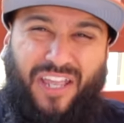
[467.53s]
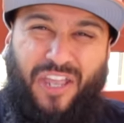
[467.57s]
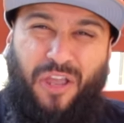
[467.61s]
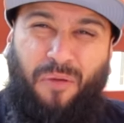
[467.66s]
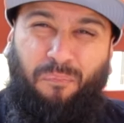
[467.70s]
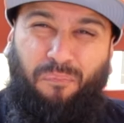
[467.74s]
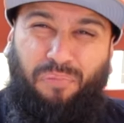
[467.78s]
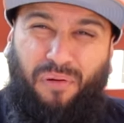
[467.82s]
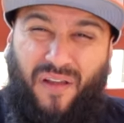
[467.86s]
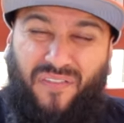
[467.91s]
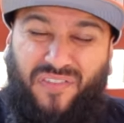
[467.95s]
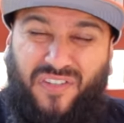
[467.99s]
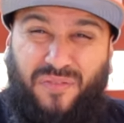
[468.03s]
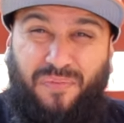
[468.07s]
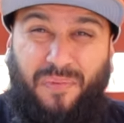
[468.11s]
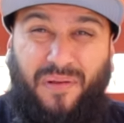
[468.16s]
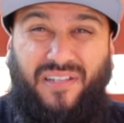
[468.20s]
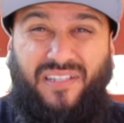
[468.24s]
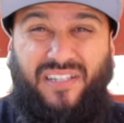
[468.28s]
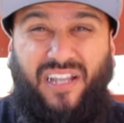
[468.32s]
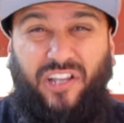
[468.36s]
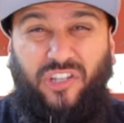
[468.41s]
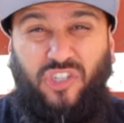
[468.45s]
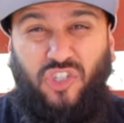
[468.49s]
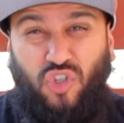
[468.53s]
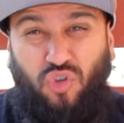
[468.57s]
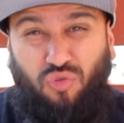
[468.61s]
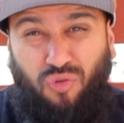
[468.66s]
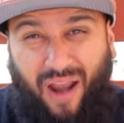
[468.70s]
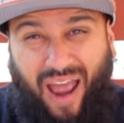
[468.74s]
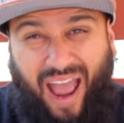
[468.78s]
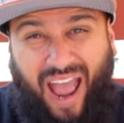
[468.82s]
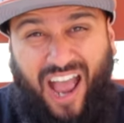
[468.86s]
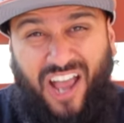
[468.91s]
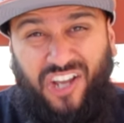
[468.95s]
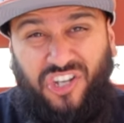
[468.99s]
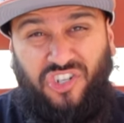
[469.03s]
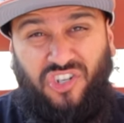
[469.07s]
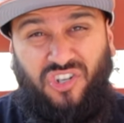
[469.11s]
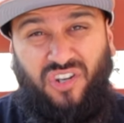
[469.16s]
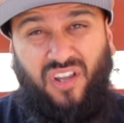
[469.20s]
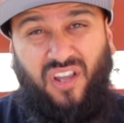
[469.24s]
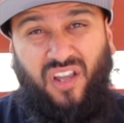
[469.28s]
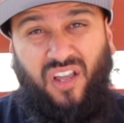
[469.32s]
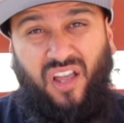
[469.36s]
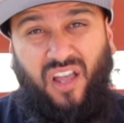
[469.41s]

your breath smells like trash.